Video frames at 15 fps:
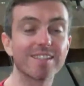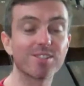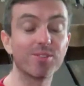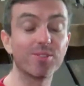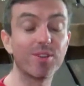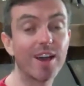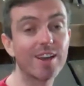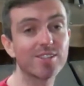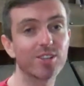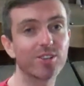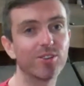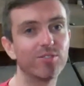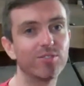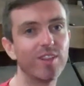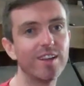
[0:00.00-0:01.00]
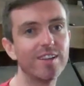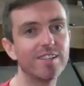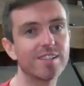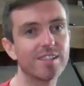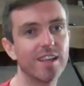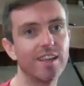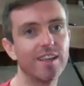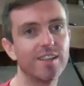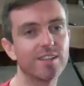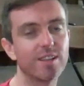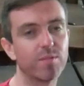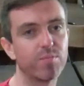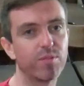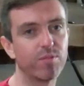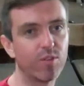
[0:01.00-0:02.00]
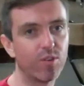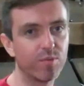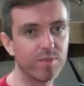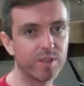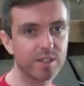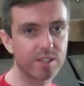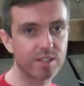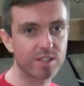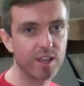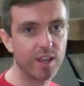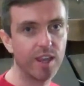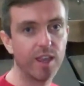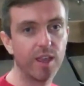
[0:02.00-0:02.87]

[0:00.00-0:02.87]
So As the Crow Flies is a performance